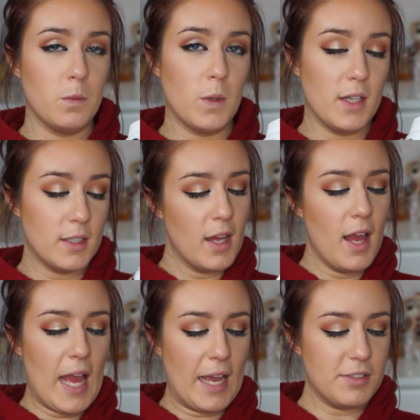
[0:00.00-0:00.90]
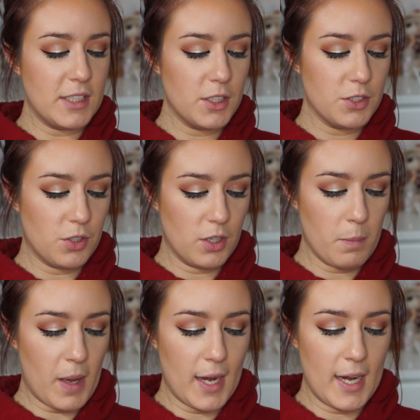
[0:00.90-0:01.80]
well. I've seen her talk
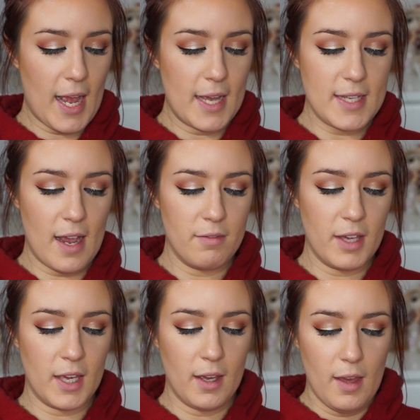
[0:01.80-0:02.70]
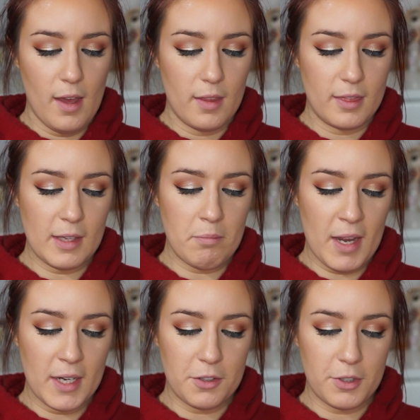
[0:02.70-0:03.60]
about it as having the
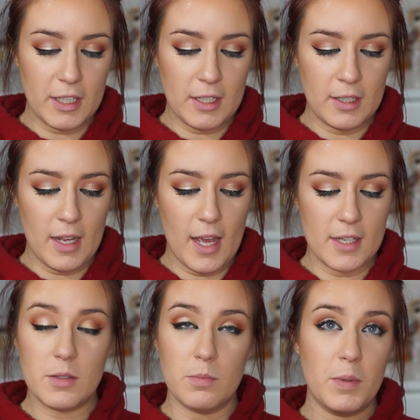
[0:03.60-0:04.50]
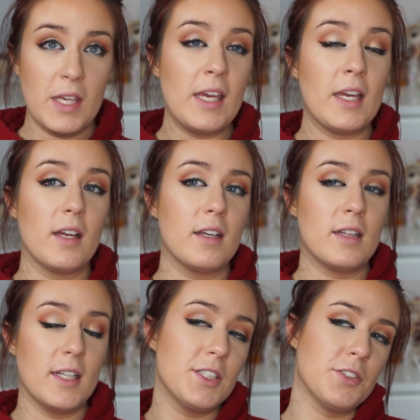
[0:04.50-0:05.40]
main ingredient as being
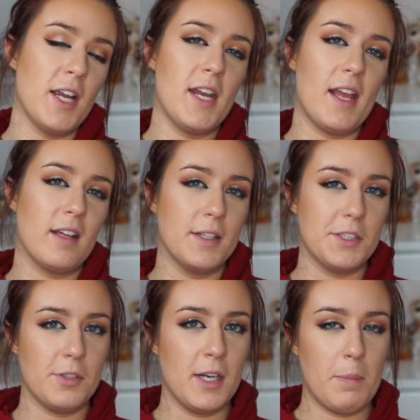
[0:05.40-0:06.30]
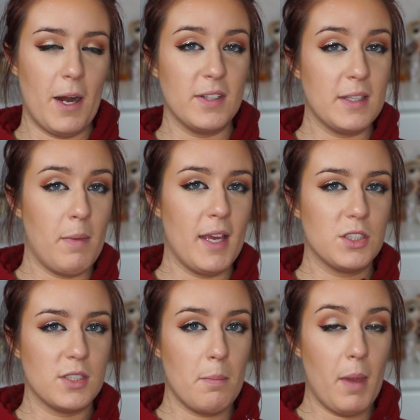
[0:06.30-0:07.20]
glycerin, and glycerin apparently
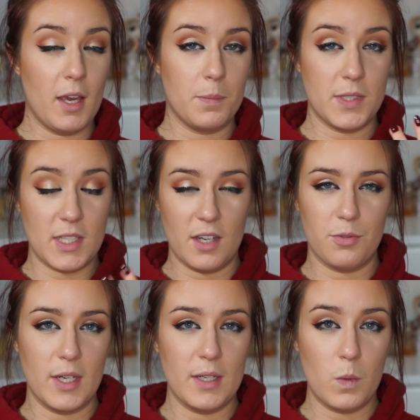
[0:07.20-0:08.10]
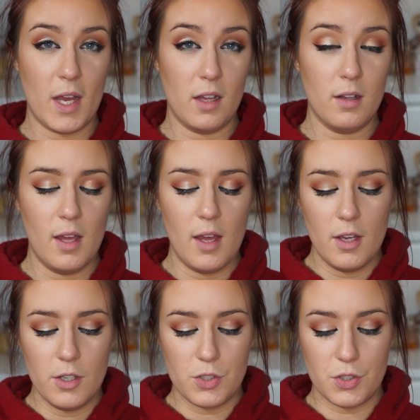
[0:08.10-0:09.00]
makes the makeup stick really well.
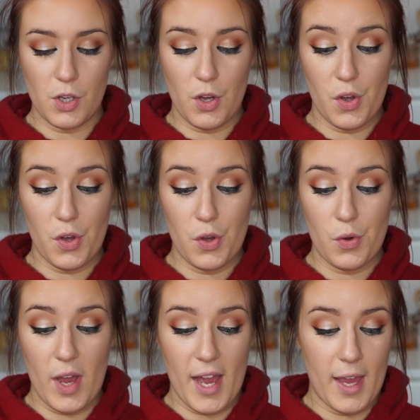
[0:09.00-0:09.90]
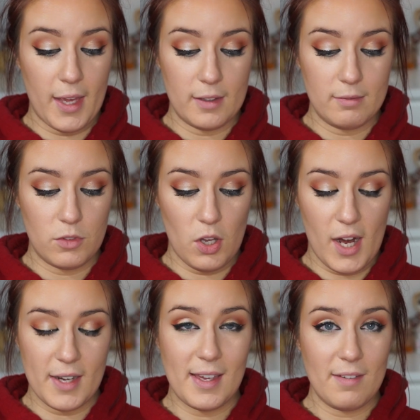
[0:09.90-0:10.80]
So I thought
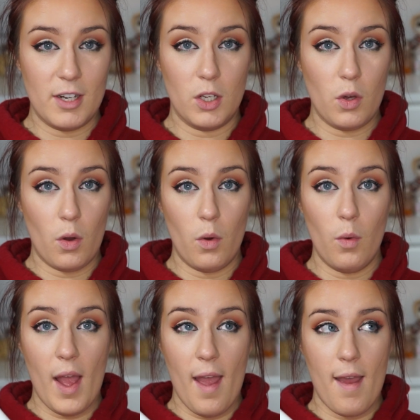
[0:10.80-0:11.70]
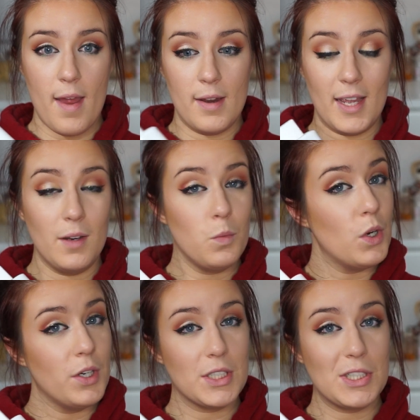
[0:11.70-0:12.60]
I'd give it a go, and it
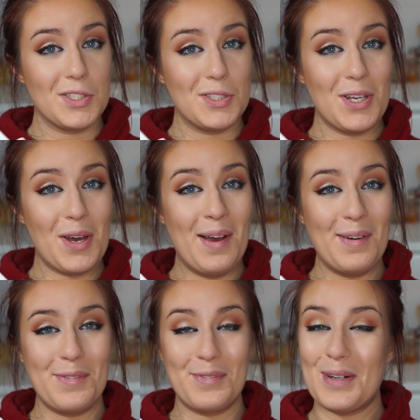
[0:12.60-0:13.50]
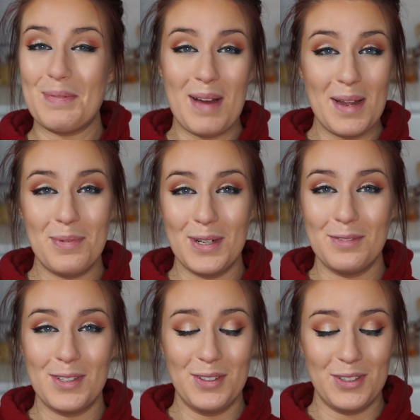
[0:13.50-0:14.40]
works. So from my point
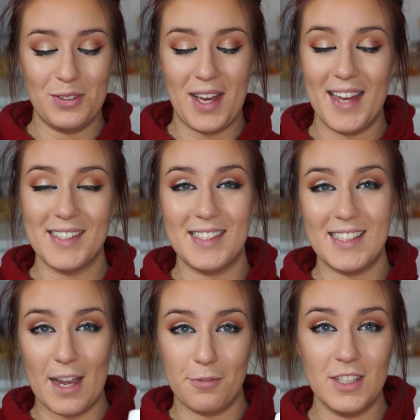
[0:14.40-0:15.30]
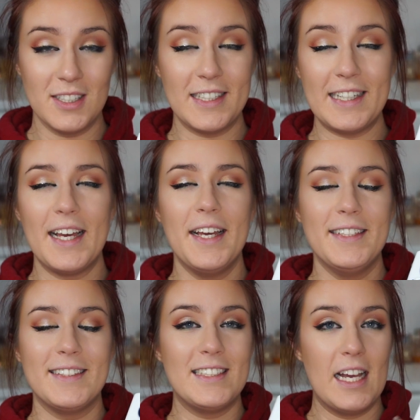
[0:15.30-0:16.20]
of view, you guys definitely
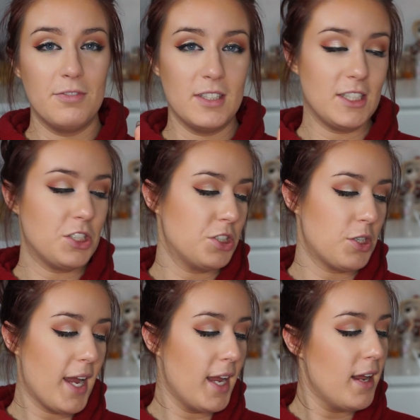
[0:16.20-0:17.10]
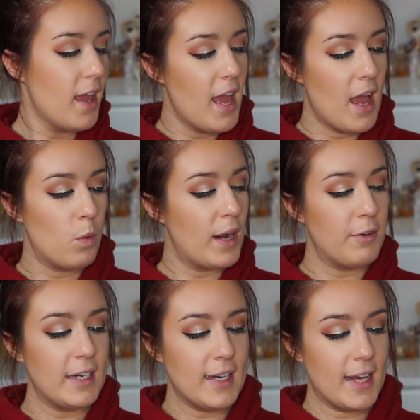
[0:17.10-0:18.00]
should try it. And what I
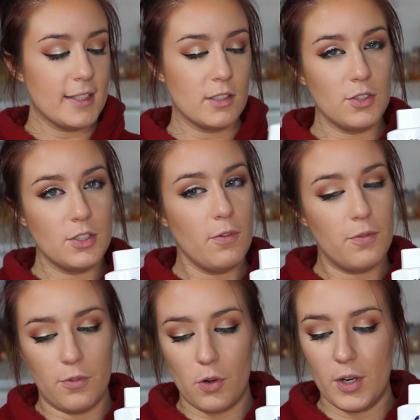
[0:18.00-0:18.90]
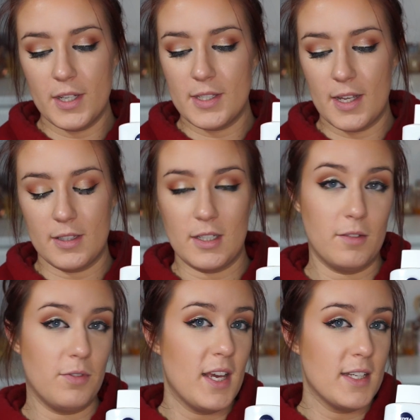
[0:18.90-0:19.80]
really like is also for
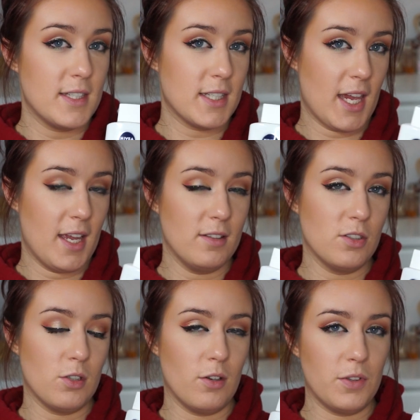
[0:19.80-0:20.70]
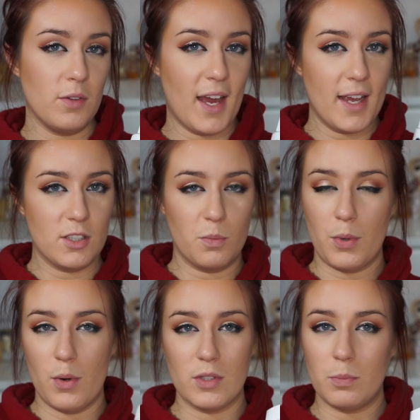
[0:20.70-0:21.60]
sensitive skin. So if you guys are
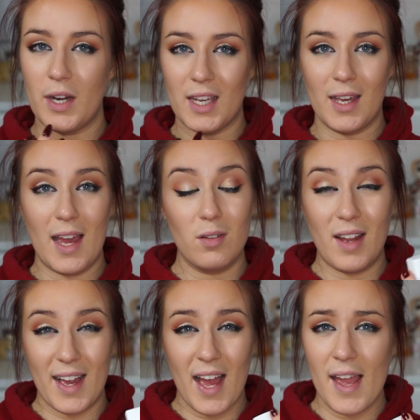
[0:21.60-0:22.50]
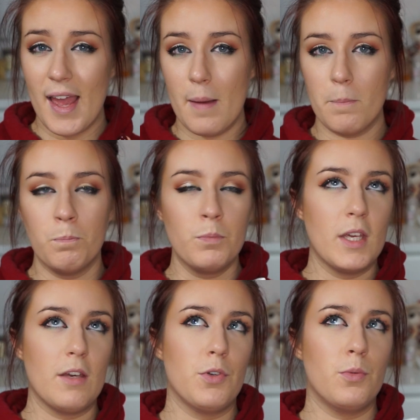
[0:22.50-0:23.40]
prone to breaking out like I am,
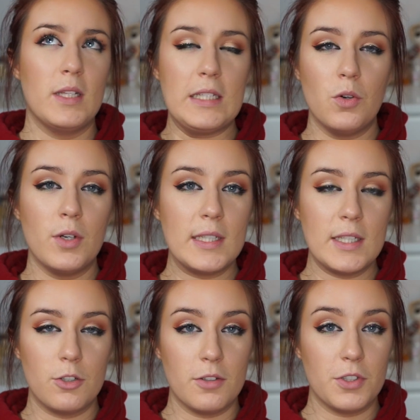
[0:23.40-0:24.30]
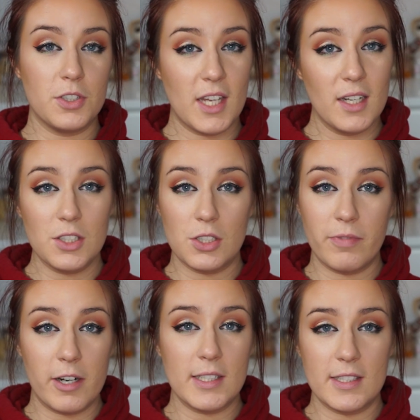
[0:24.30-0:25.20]
if you're really oily, or if your skin is just
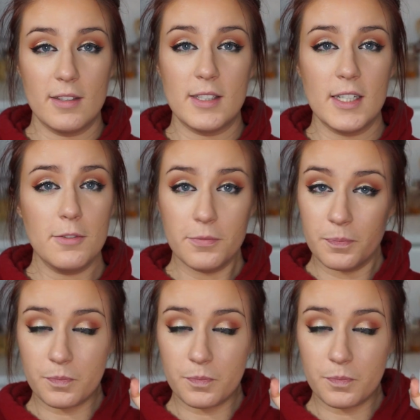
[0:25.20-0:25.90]
very sensitive,